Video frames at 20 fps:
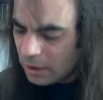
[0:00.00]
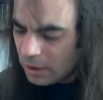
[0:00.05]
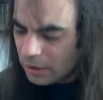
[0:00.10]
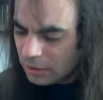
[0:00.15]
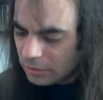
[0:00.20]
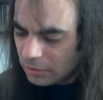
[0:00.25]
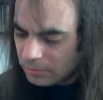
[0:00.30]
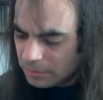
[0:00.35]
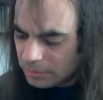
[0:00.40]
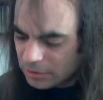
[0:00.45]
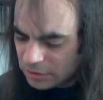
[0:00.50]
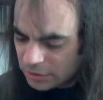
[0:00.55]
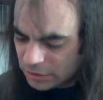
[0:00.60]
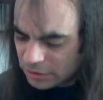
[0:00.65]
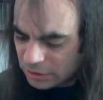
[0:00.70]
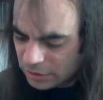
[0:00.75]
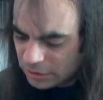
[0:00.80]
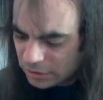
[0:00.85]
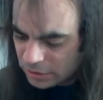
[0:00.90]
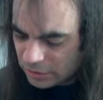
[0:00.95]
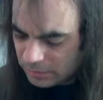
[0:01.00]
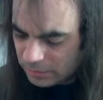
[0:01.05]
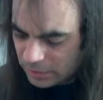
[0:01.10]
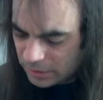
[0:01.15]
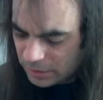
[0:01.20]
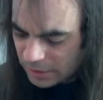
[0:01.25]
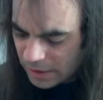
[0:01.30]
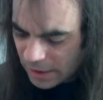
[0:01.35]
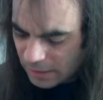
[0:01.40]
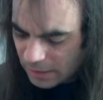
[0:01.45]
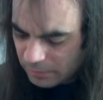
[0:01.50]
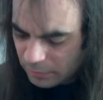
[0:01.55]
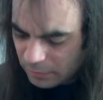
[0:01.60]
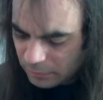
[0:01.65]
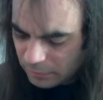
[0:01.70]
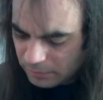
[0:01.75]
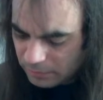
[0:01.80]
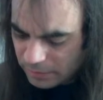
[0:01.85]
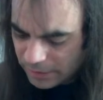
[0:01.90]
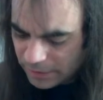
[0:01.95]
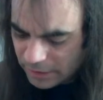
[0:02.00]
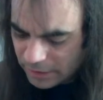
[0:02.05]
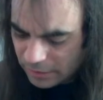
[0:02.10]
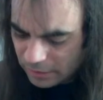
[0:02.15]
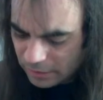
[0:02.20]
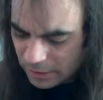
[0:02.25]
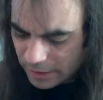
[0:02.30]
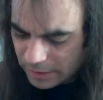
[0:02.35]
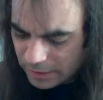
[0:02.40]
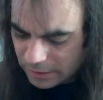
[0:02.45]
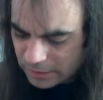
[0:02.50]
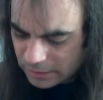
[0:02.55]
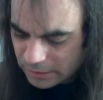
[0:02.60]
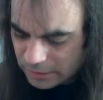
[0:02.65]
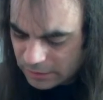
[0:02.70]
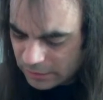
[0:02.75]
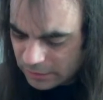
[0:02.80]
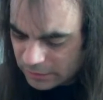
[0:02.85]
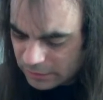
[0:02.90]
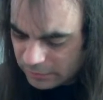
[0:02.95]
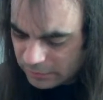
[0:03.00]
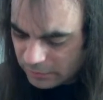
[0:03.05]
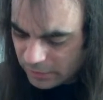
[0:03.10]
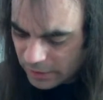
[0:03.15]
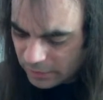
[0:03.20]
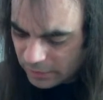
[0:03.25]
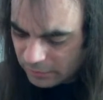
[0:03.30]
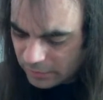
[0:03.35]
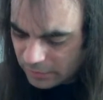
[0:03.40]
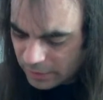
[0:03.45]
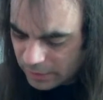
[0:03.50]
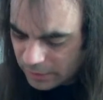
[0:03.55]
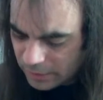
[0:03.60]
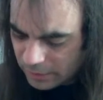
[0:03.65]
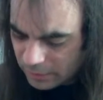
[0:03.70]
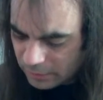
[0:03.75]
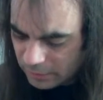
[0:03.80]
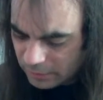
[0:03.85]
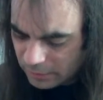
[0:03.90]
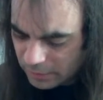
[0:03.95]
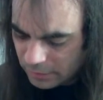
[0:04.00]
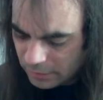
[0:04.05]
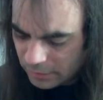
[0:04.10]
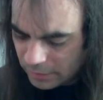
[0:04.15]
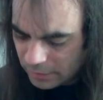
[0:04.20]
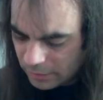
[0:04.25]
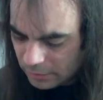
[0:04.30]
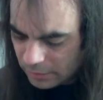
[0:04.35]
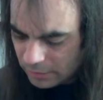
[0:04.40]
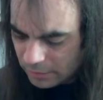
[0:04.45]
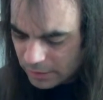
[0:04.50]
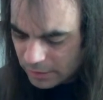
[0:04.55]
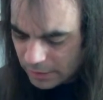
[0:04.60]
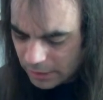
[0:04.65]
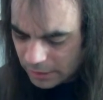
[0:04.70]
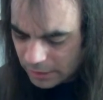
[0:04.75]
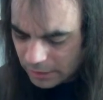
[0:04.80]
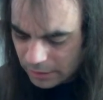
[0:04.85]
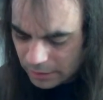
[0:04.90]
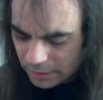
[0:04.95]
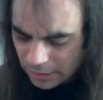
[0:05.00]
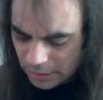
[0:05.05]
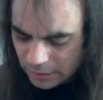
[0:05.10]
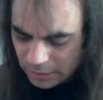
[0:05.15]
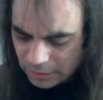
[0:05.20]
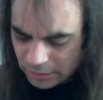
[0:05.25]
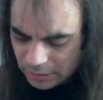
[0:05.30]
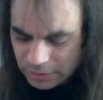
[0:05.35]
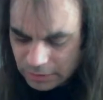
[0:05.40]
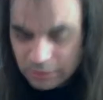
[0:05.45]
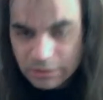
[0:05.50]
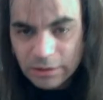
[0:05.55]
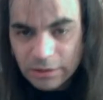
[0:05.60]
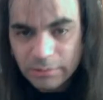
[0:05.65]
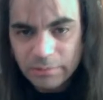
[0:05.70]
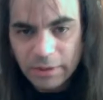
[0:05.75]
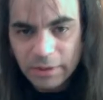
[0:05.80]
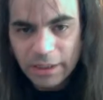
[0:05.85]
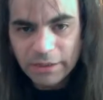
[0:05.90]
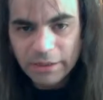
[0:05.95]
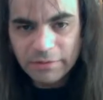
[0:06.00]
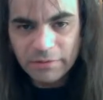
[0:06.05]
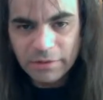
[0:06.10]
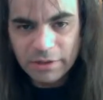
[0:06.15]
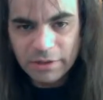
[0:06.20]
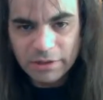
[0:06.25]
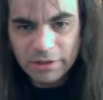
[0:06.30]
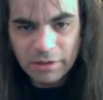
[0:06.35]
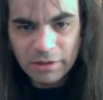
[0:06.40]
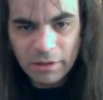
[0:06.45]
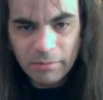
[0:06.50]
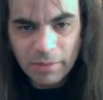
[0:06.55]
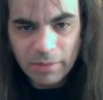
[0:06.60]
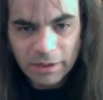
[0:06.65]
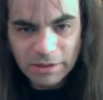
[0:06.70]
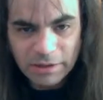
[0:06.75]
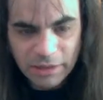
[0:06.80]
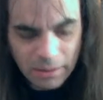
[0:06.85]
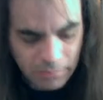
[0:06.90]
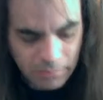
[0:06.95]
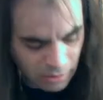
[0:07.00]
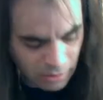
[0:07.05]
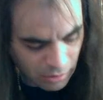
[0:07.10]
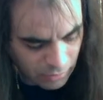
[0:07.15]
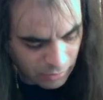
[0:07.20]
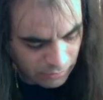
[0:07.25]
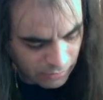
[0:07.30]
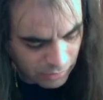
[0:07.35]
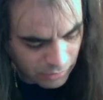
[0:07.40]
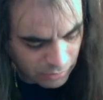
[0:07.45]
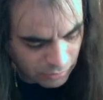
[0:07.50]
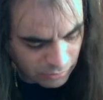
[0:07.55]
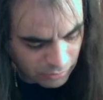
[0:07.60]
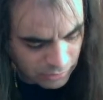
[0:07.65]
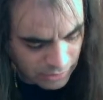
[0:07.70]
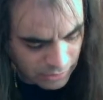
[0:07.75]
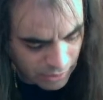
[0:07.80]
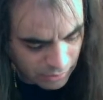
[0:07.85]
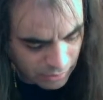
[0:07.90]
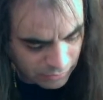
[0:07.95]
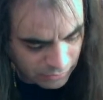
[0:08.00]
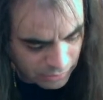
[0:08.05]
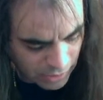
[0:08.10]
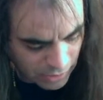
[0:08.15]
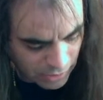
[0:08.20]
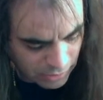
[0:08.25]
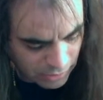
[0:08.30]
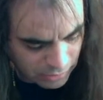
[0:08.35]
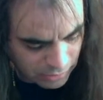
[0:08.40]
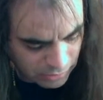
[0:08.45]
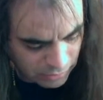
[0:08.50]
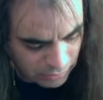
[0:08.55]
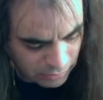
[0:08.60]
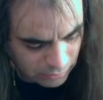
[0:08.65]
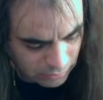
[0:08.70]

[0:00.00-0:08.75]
Another position you could put the capo would be here, like at the 6th fret, right here. Okay, and this is a good place for this song by Simon & Garfunkel, Sound of Silence.